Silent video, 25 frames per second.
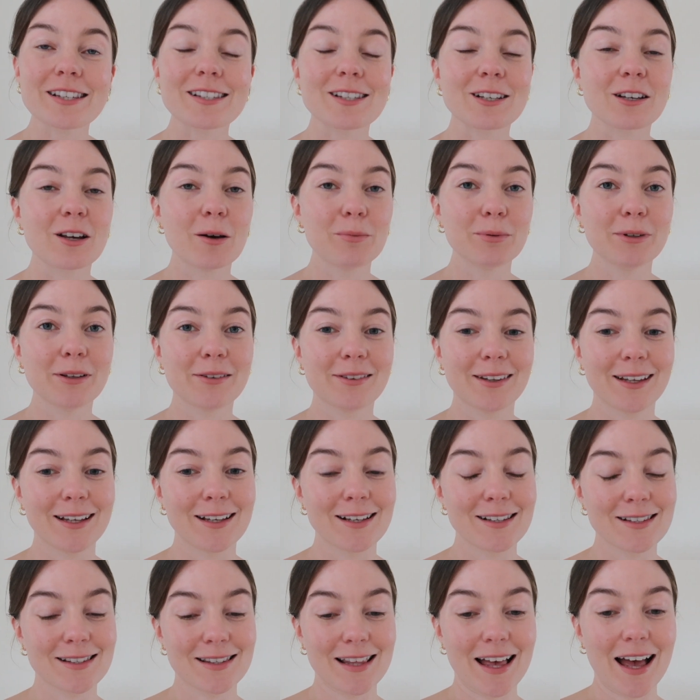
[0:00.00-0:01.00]
There's a couple of
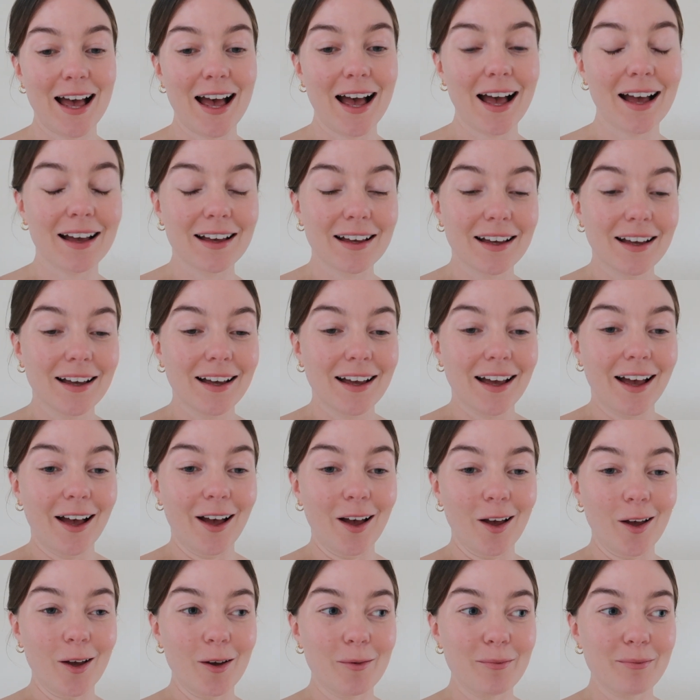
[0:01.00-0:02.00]
things that
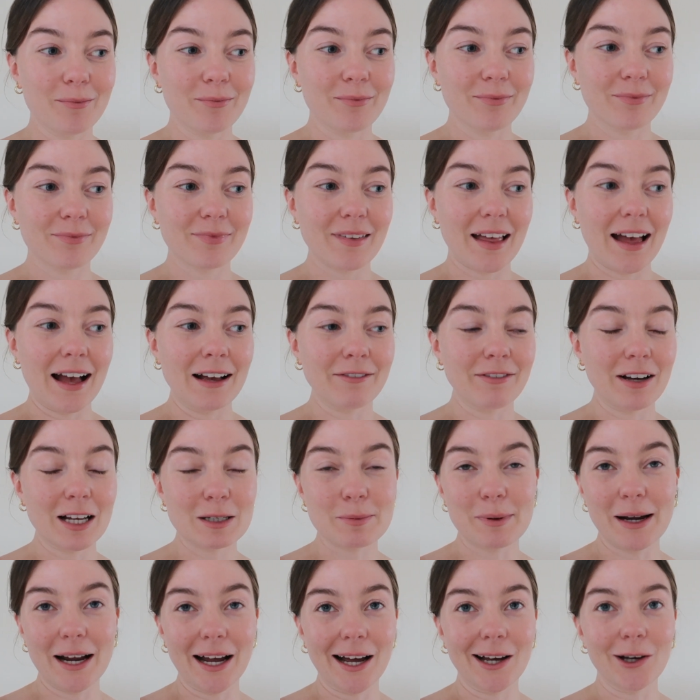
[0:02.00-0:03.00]
I've
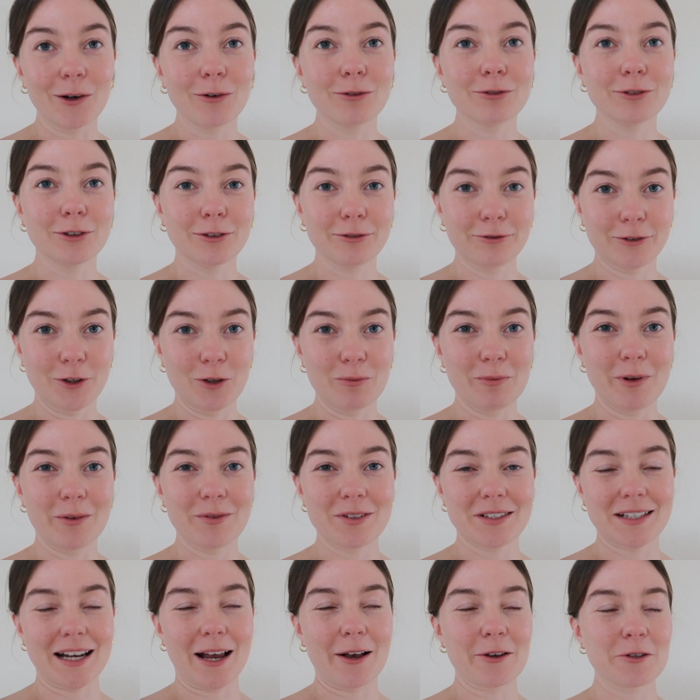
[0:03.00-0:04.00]
had my eye on for a few
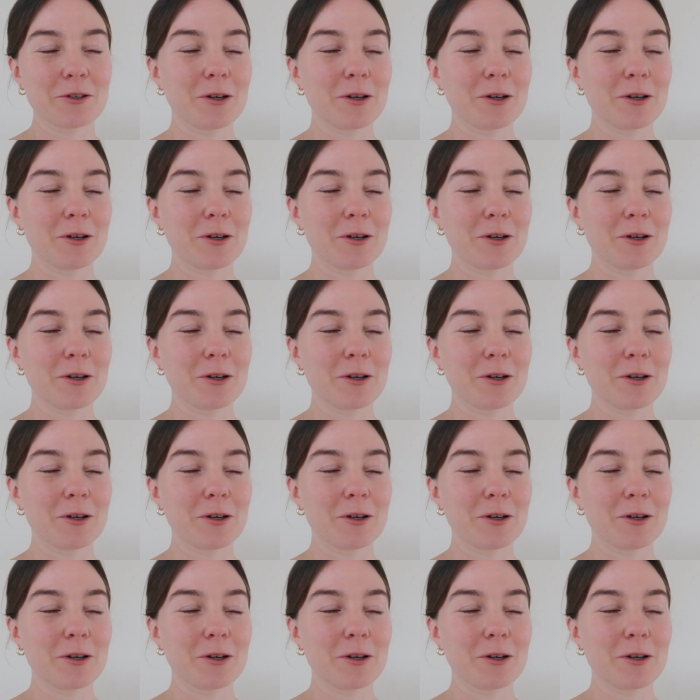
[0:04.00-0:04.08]
months now,